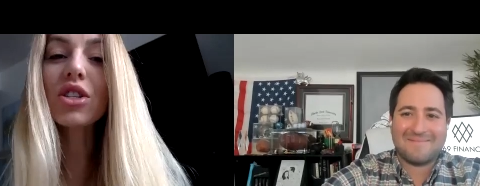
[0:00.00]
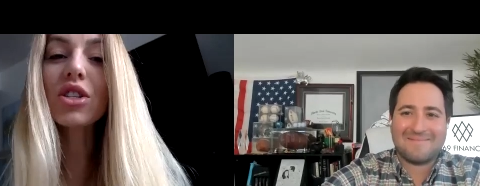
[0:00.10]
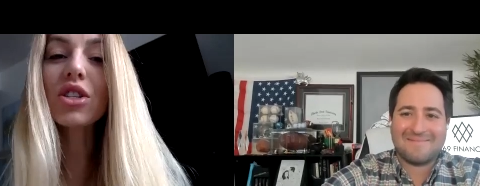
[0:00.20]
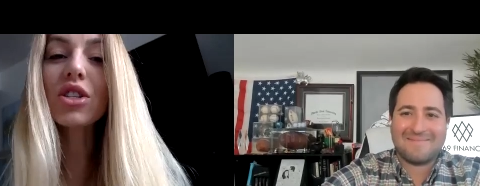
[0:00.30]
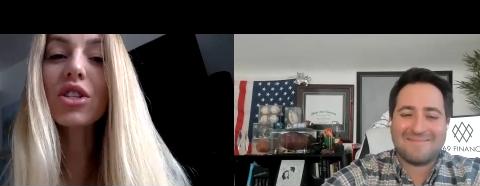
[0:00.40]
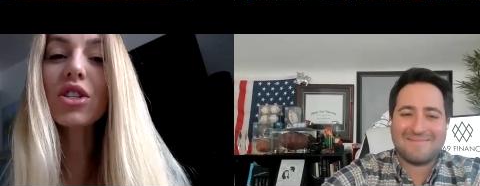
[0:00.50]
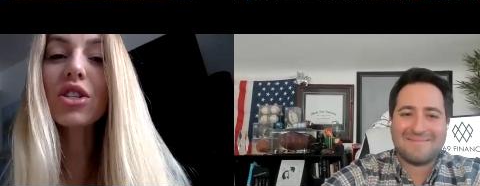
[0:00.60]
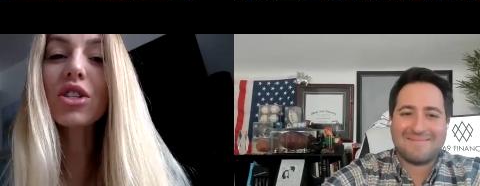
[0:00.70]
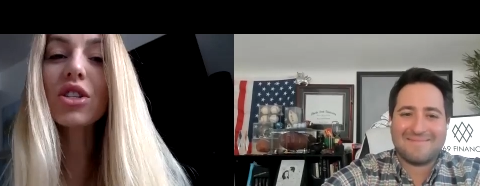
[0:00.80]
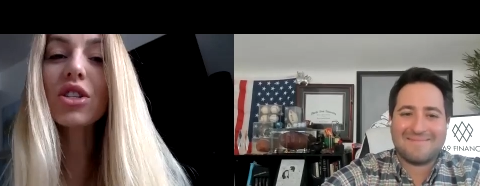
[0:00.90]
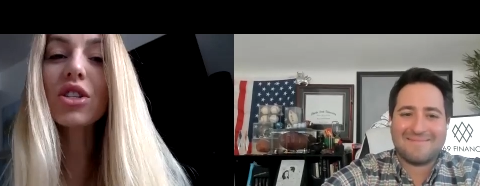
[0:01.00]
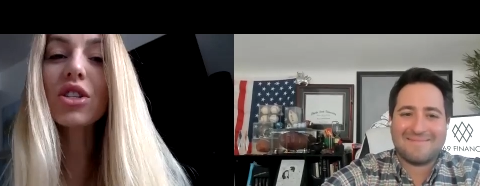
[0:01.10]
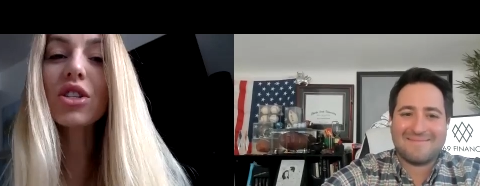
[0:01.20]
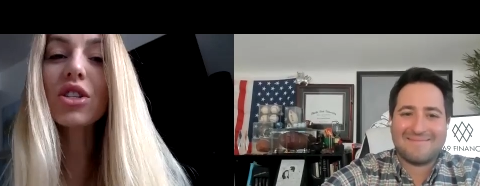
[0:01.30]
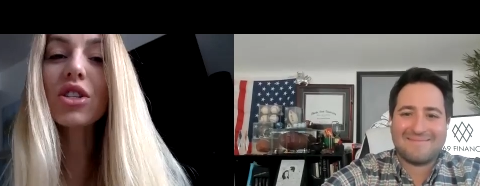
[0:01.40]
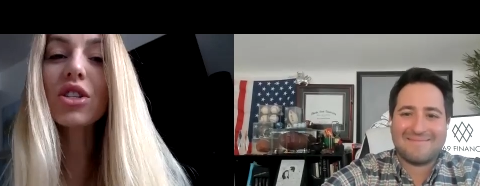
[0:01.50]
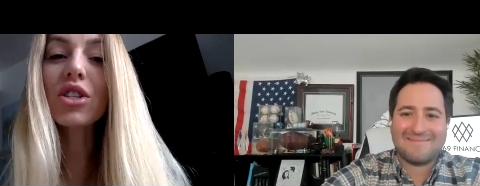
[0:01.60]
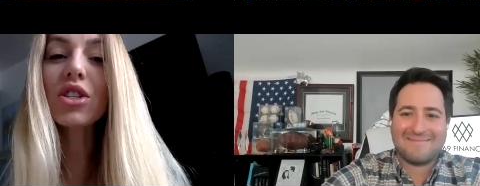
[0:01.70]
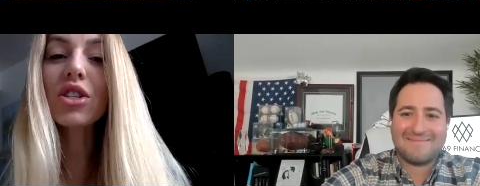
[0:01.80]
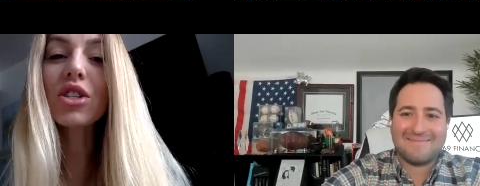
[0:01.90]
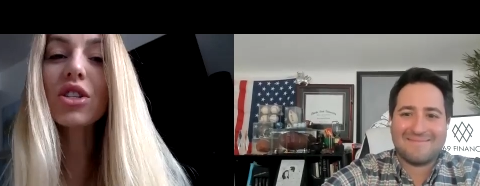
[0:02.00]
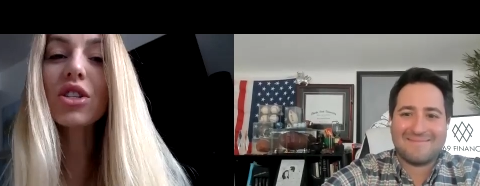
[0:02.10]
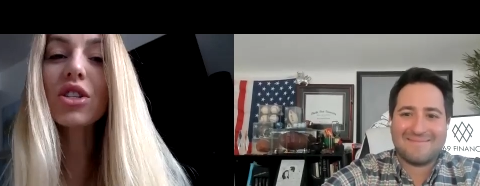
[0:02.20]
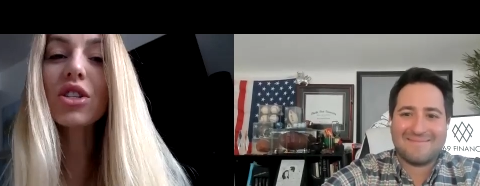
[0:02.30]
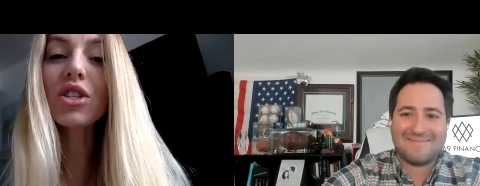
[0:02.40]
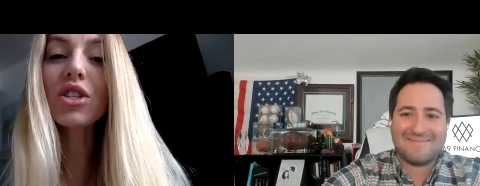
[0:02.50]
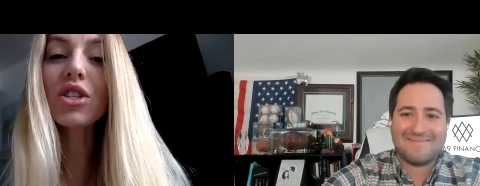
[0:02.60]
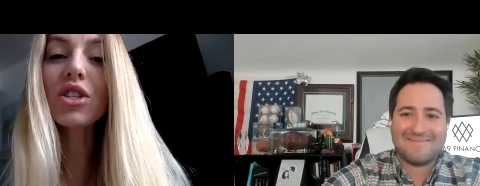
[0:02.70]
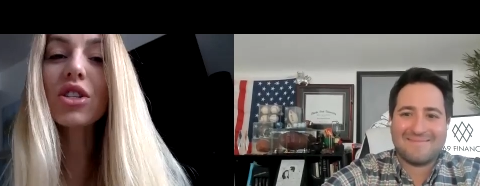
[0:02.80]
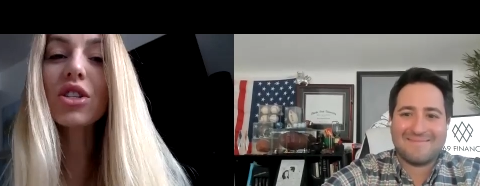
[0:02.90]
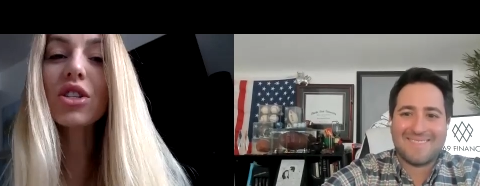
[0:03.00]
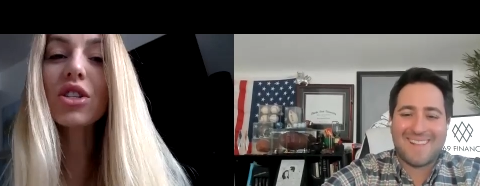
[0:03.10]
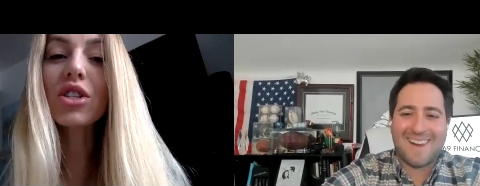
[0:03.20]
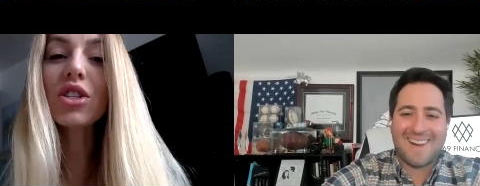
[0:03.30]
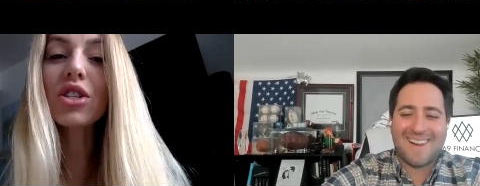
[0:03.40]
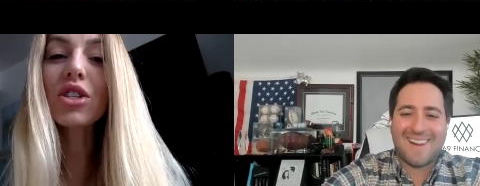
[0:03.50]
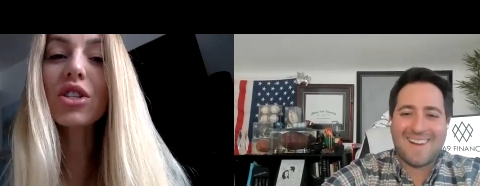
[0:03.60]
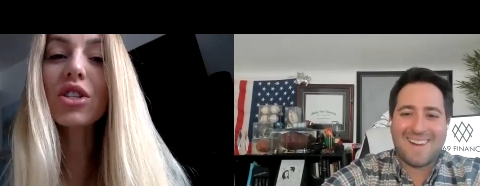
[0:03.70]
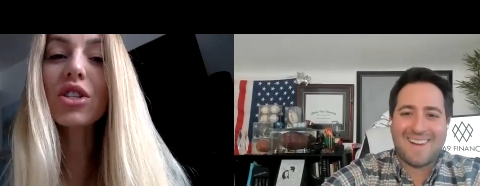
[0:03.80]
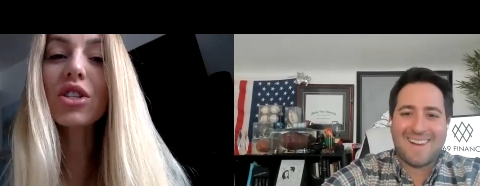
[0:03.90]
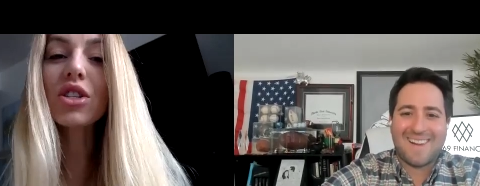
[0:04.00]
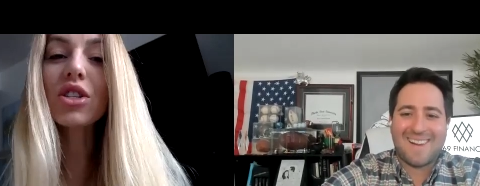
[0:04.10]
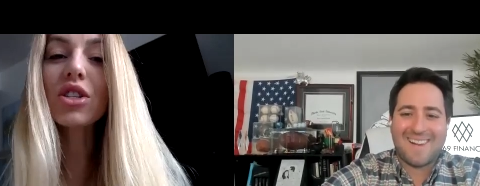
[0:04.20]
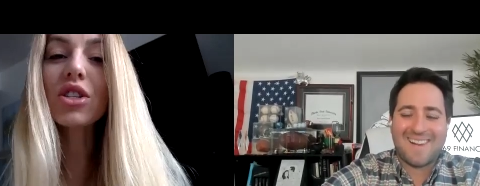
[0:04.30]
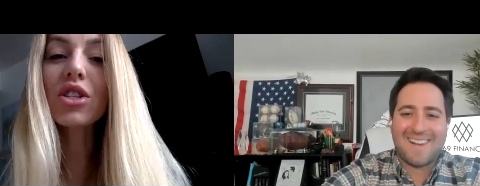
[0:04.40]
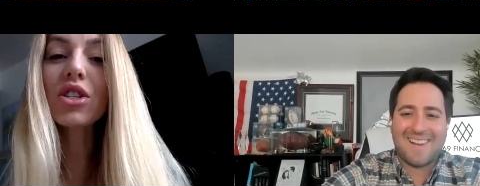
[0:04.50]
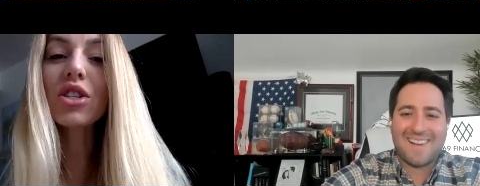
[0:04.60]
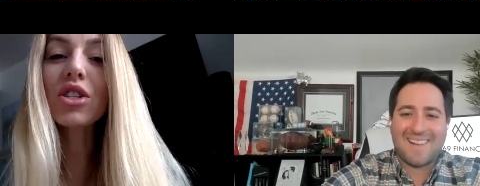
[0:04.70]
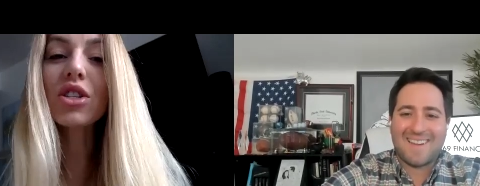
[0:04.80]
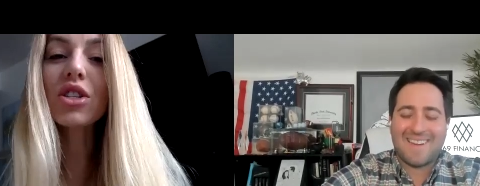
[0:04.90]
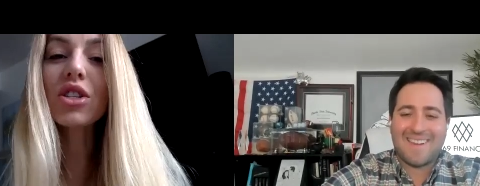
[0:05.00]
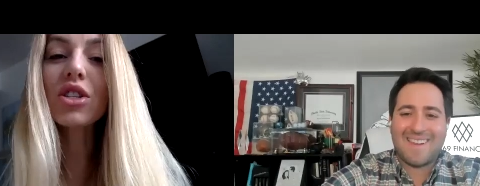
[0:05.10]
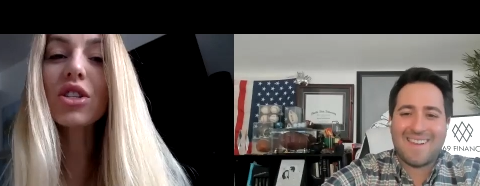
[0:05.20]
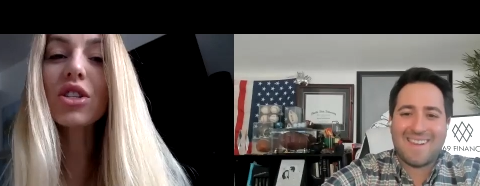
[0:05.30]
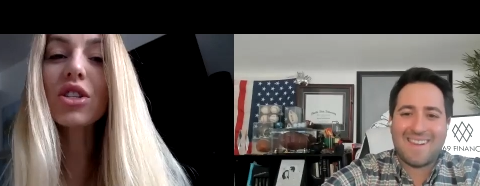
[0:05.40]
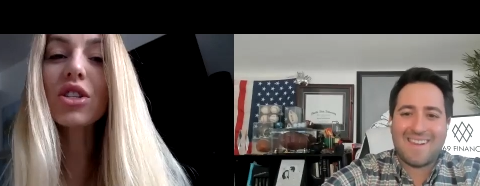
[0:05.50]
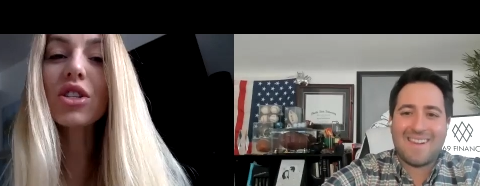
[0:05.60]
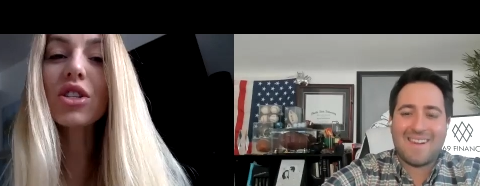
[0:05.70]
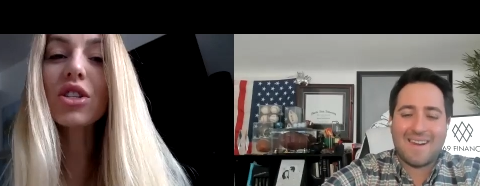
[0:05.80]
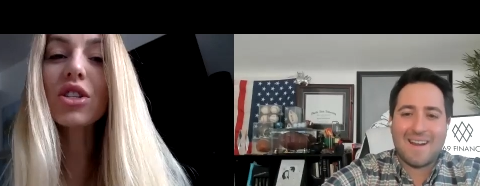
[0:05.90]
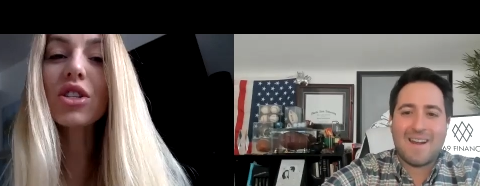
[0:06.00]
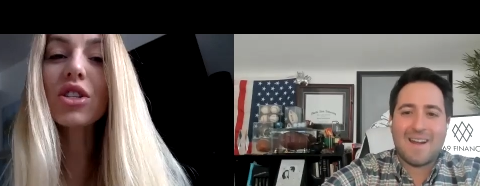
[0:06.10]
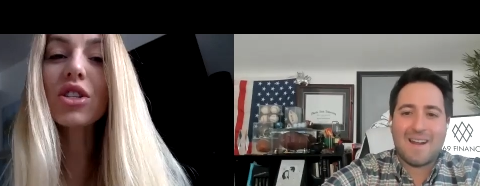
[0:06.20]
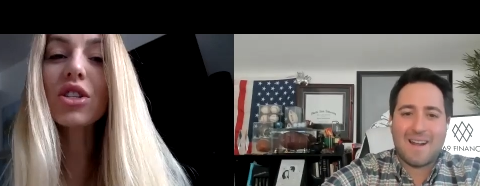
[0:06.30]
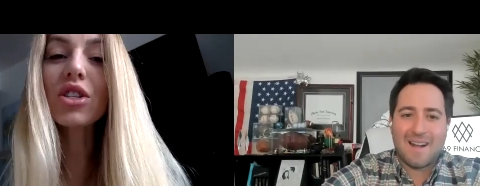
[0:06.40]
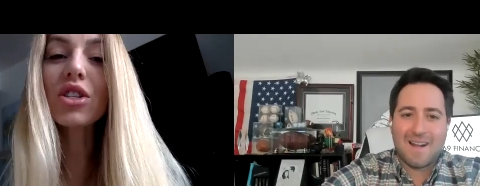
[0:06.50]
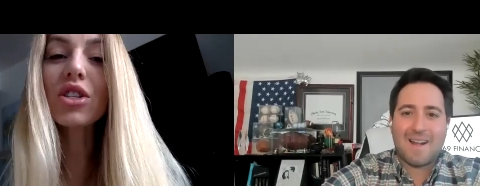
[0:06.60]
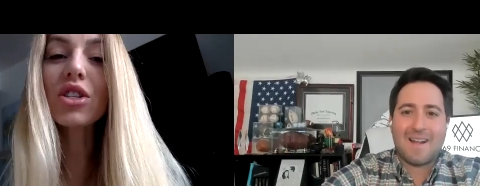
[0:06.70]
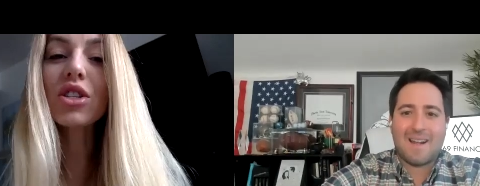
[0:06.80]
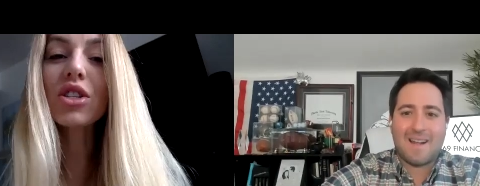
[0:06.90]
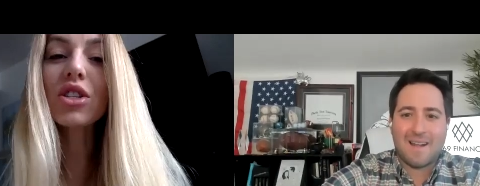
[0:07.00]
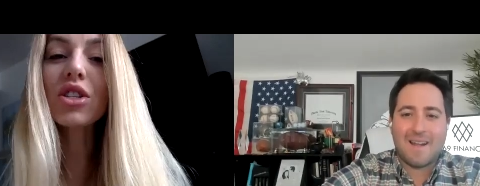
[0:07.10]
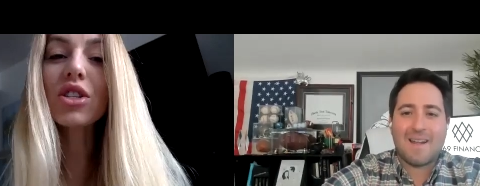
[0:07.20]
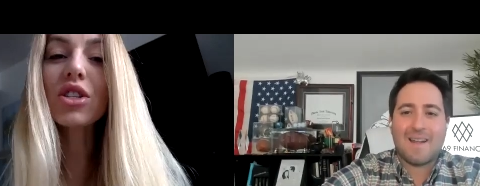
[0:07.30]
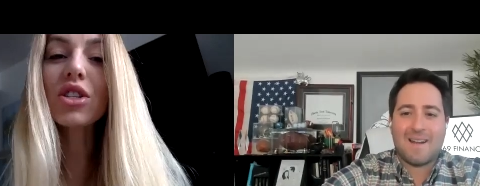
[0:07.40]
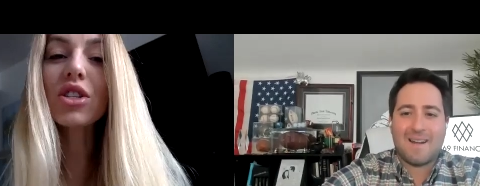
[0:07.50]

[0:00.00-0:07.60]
(no one is talking)